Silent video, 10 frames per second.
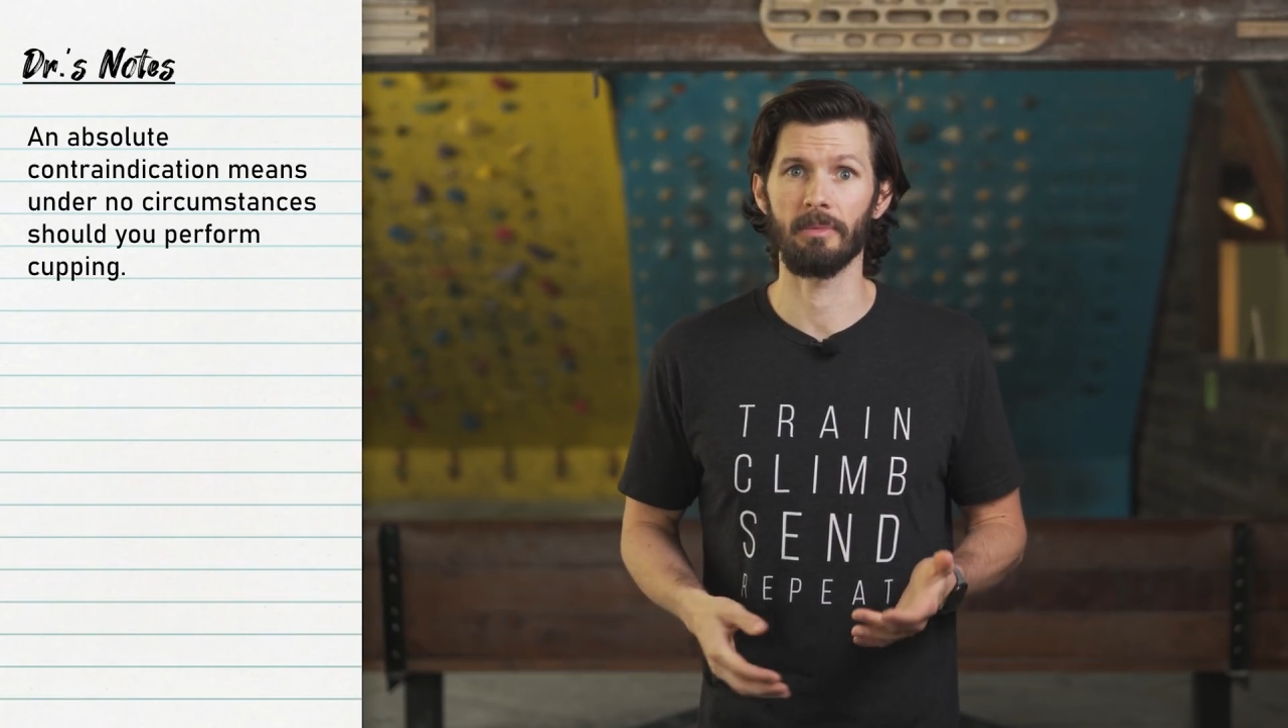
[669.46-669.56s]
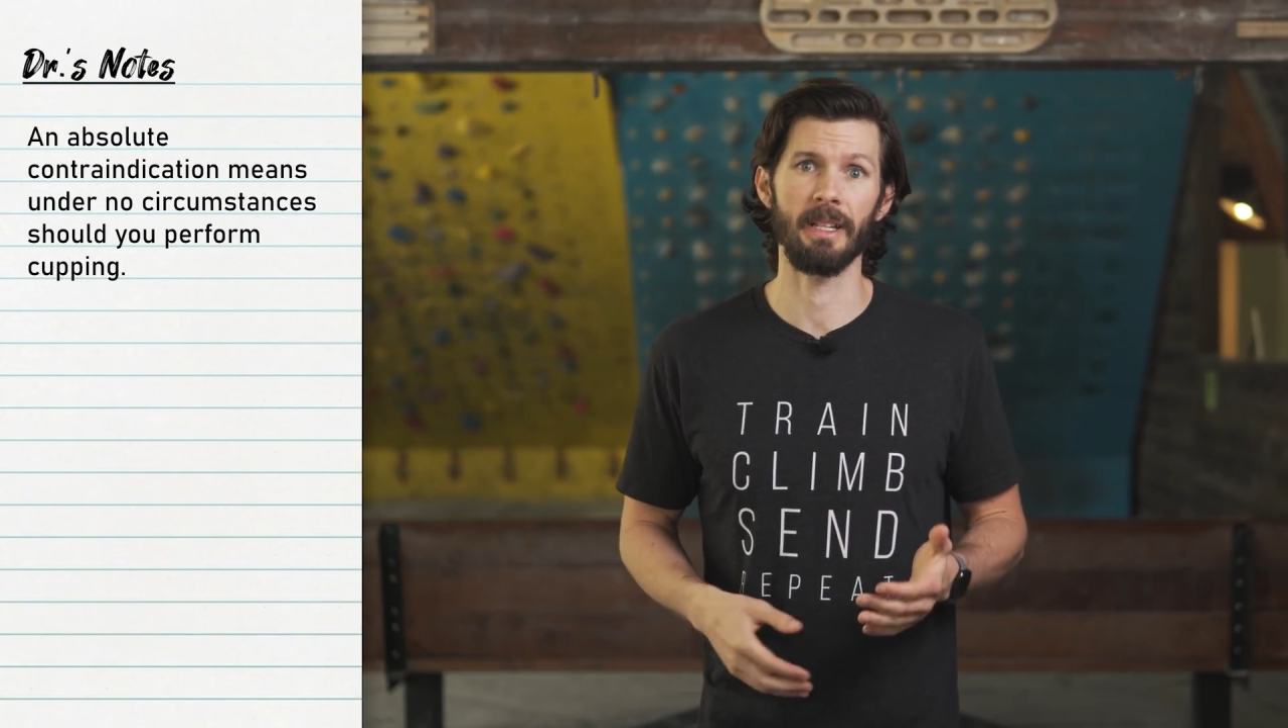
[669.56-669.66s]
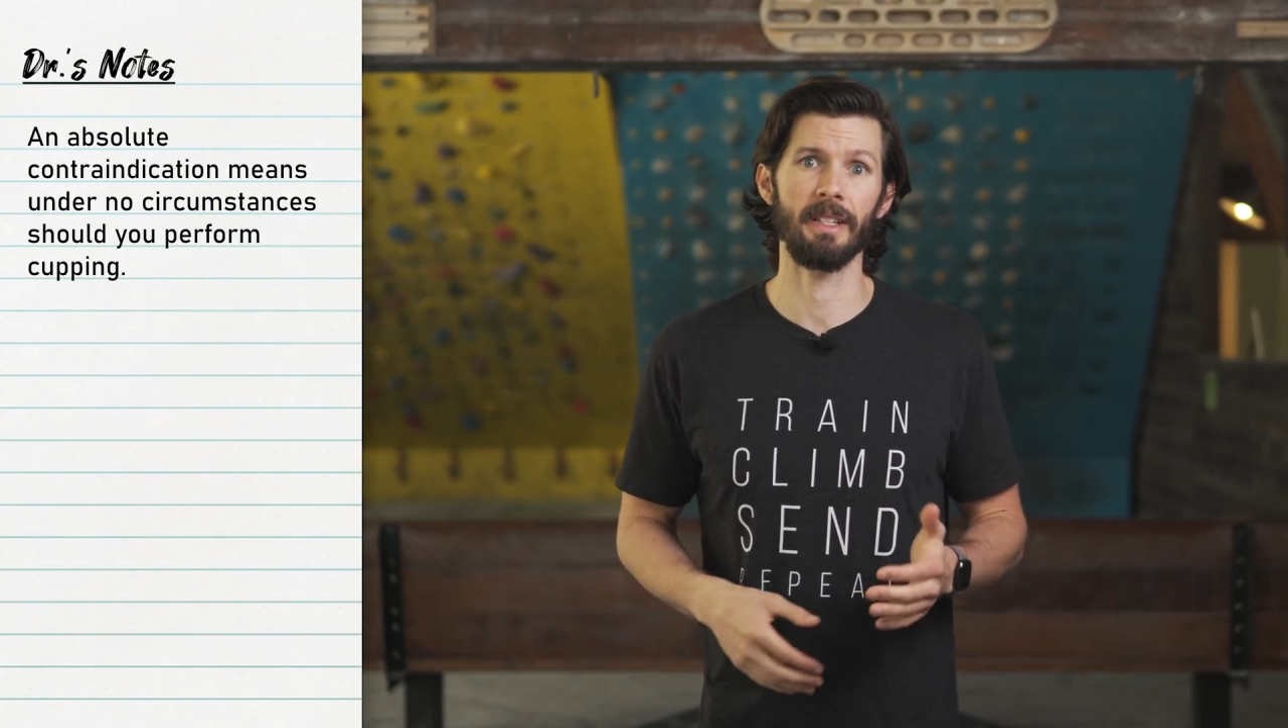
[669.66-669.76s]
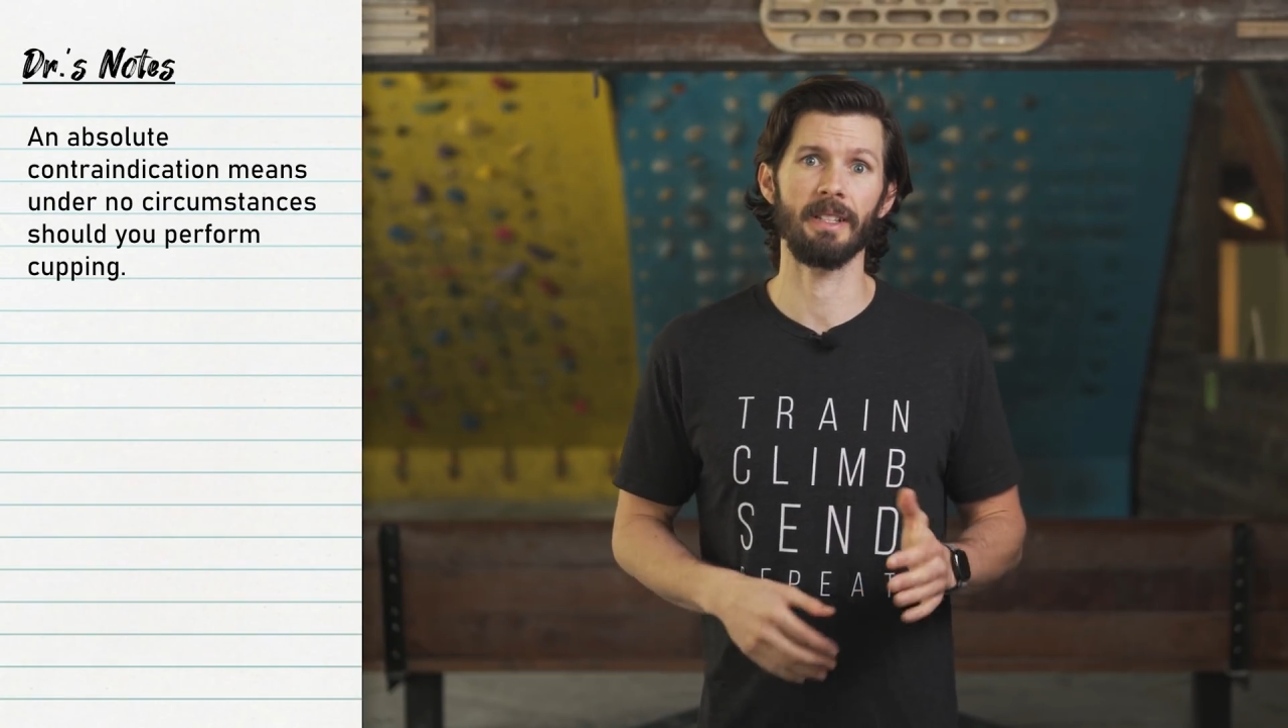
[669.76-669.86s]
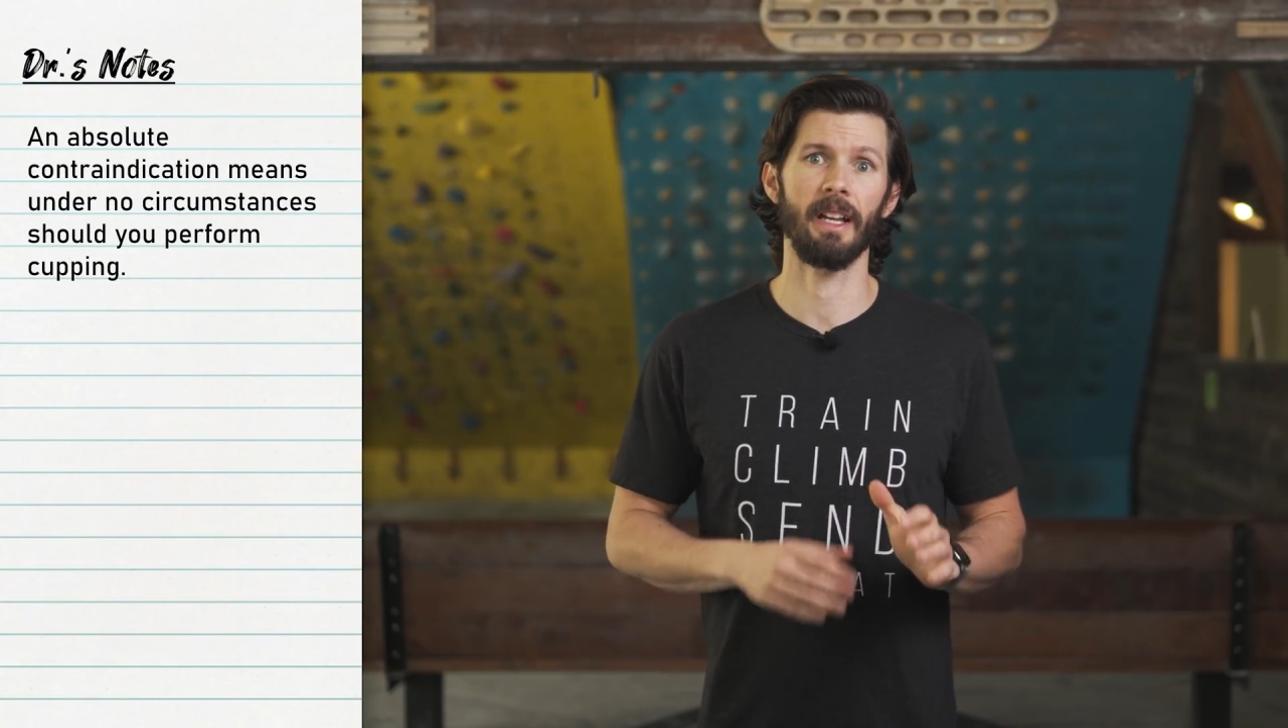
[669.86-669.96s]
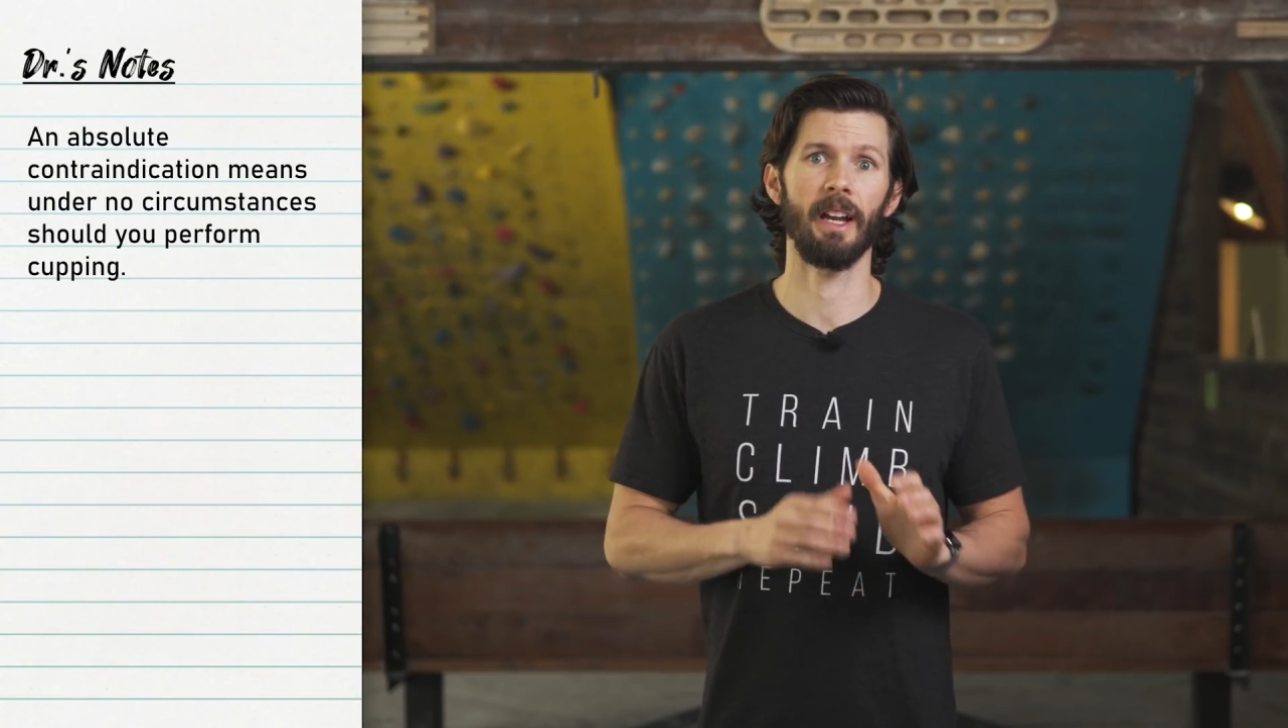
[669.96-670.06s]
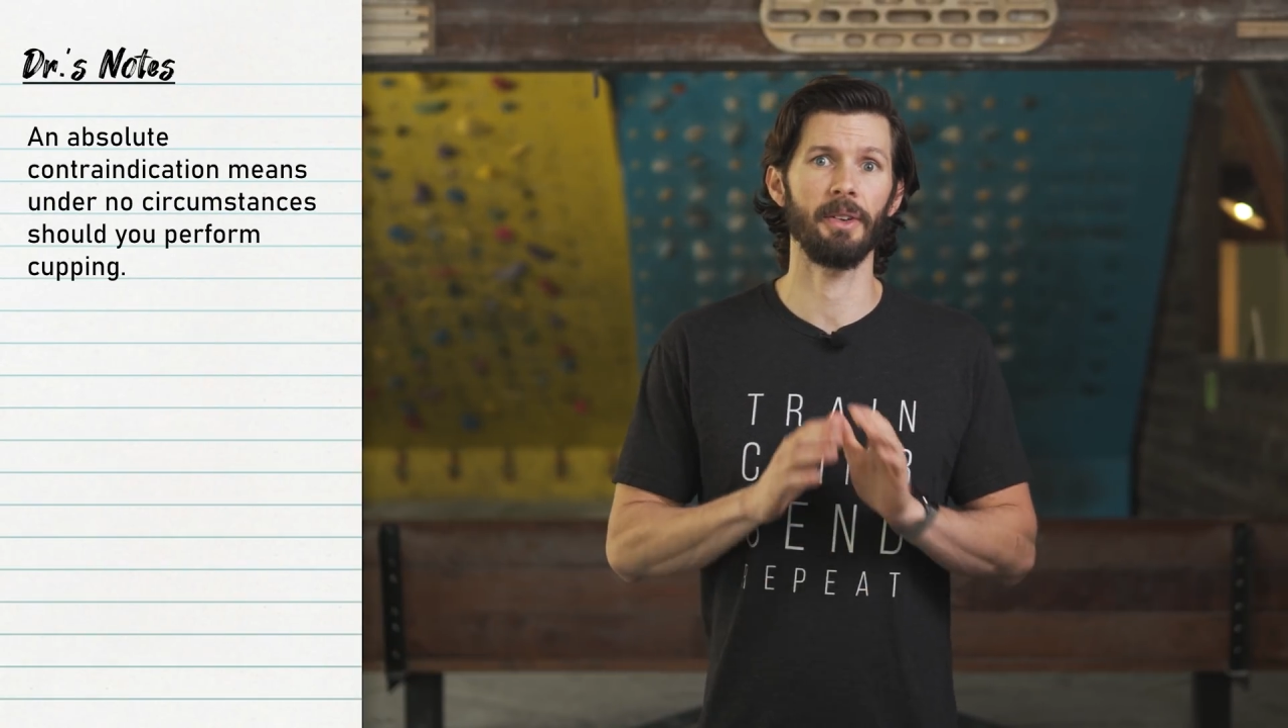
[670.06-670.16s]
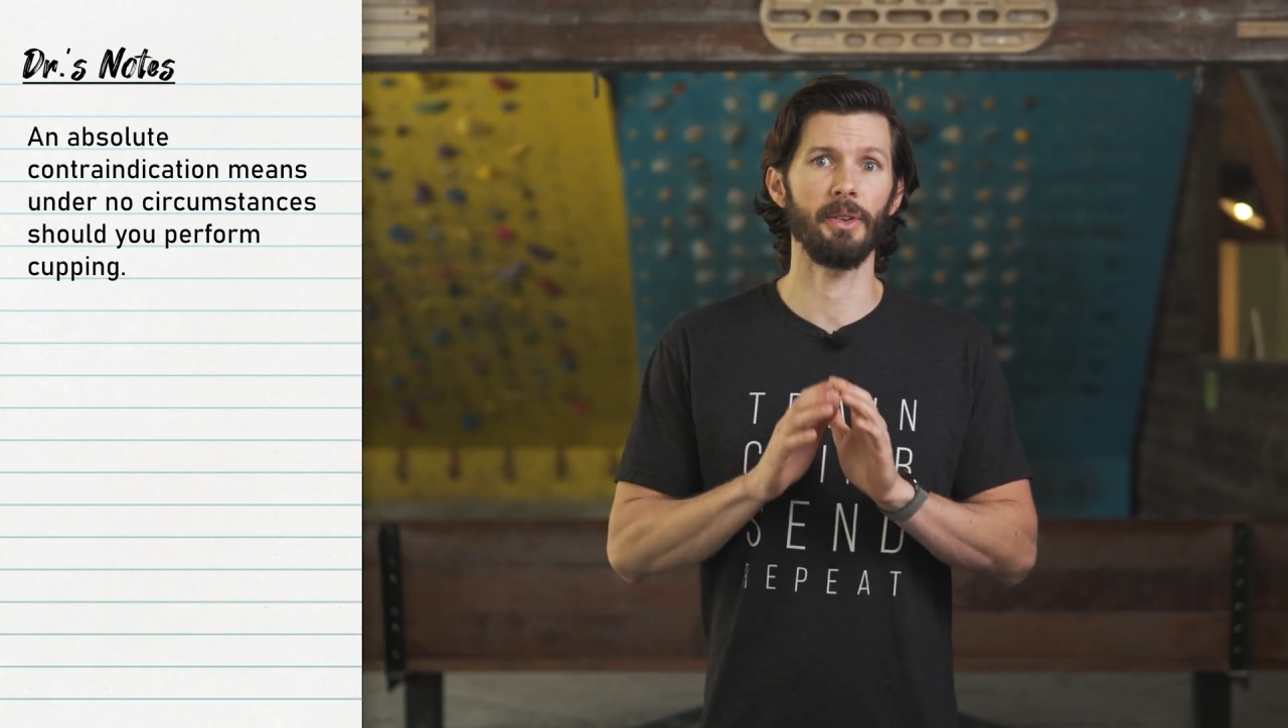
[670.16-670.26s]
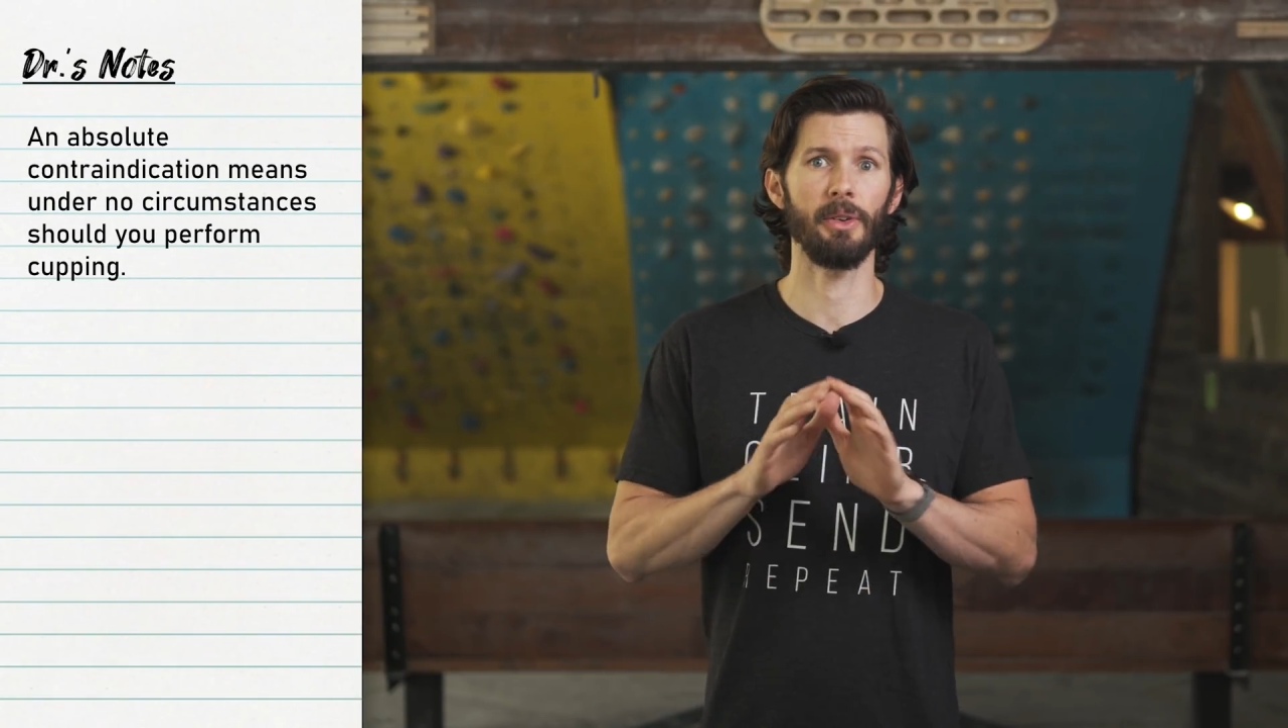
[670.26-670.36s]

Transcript: means that under